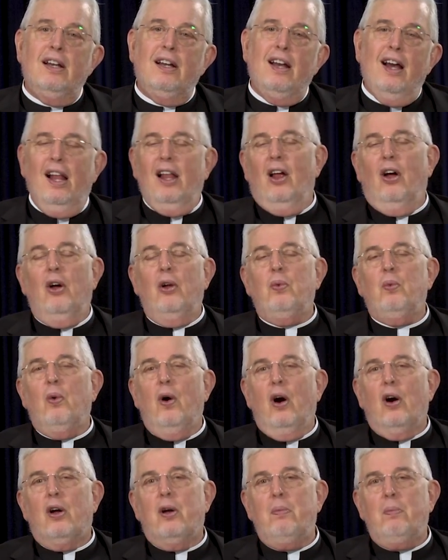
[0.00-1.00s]
Hello and
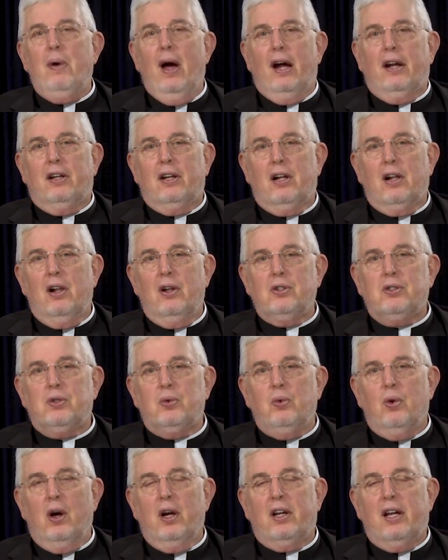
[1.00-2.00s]
welcome back to Closer
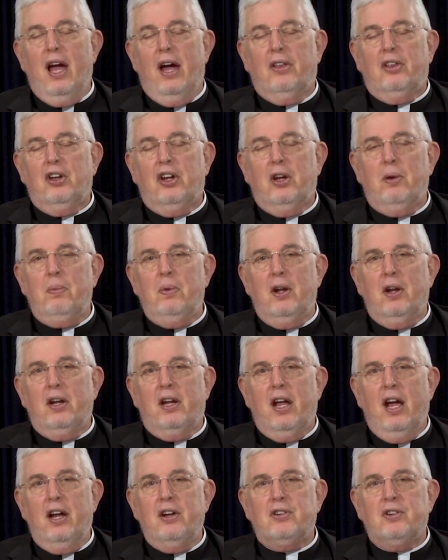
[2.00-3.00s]
Walk Catholic
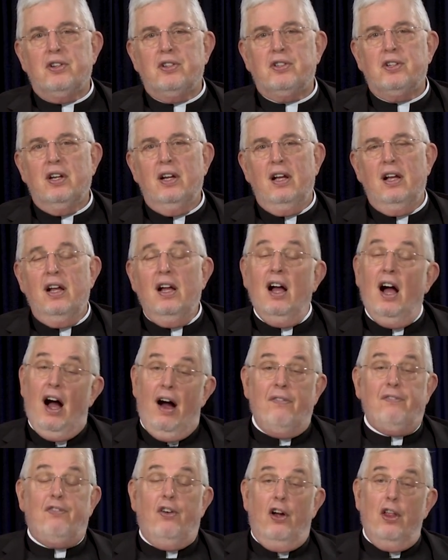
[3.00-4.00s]
Communications.
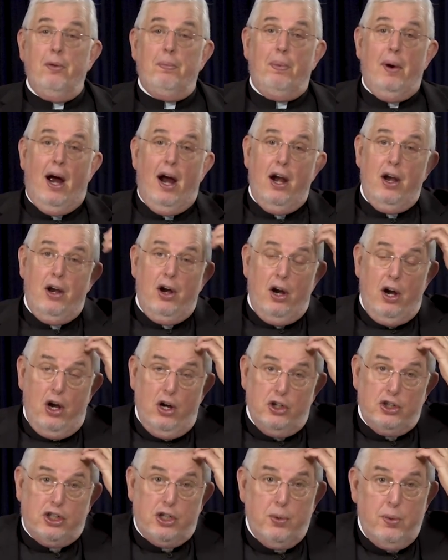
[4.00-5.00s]
I'm Father Bayhi, your
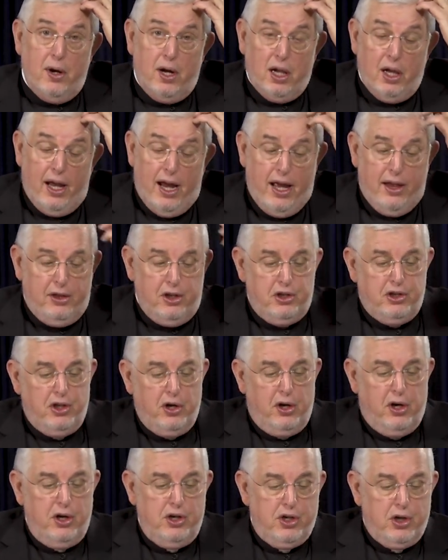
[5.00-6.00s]
host, and we're glad that
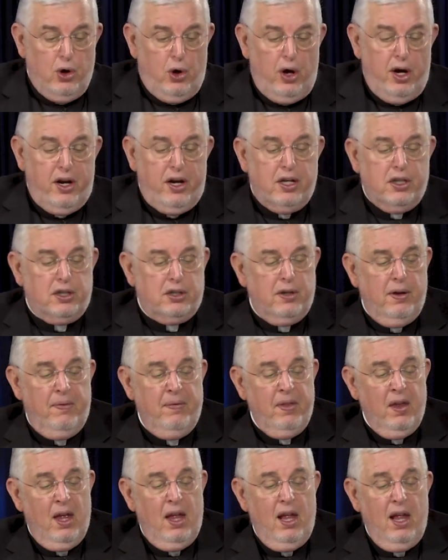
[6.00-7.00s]
you can join us.
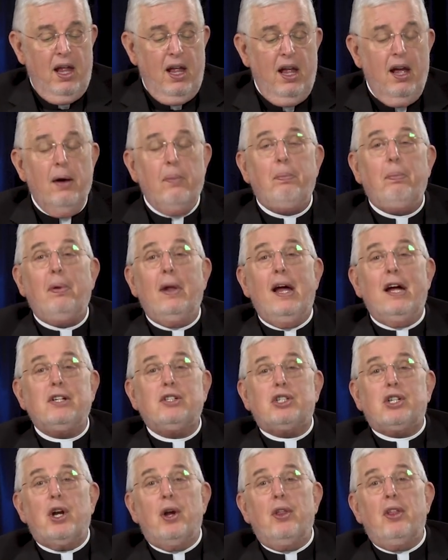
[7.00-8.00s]

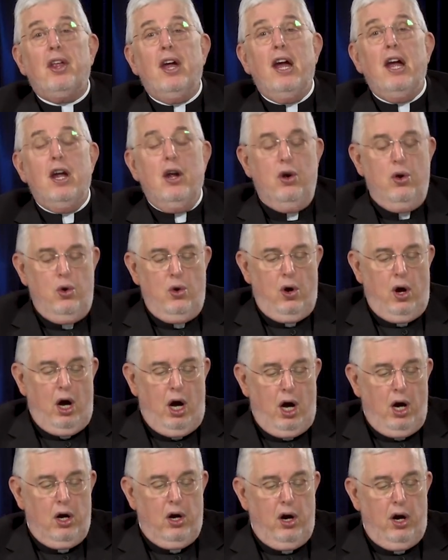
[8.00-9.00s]
Blessed are they who
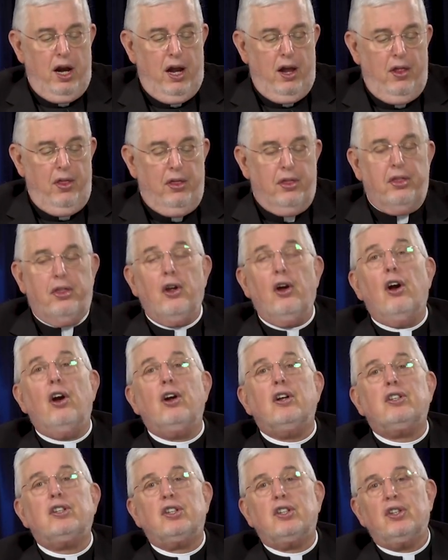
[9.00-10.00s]
hunger and
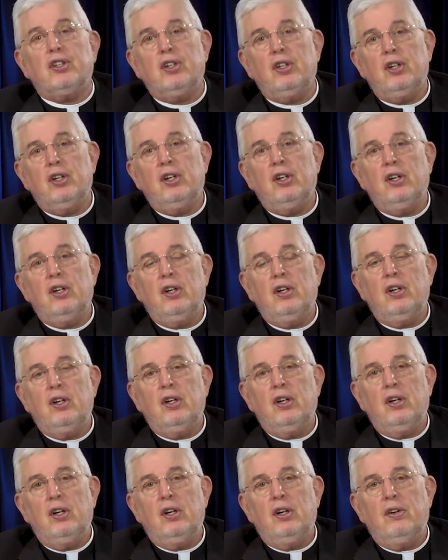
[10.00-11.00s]
thirst
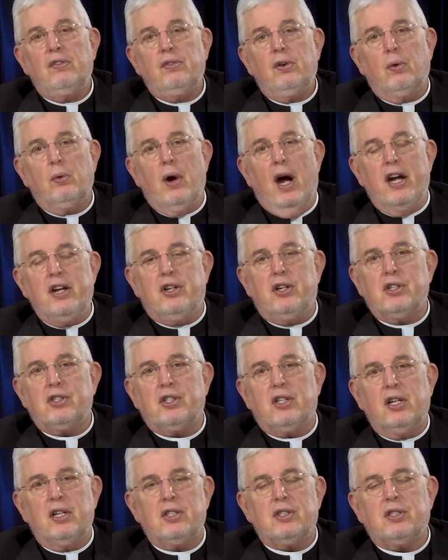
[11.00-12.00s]
for
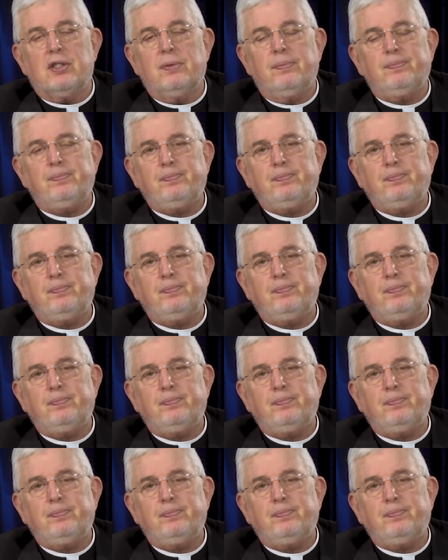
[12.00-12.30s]
righteousness.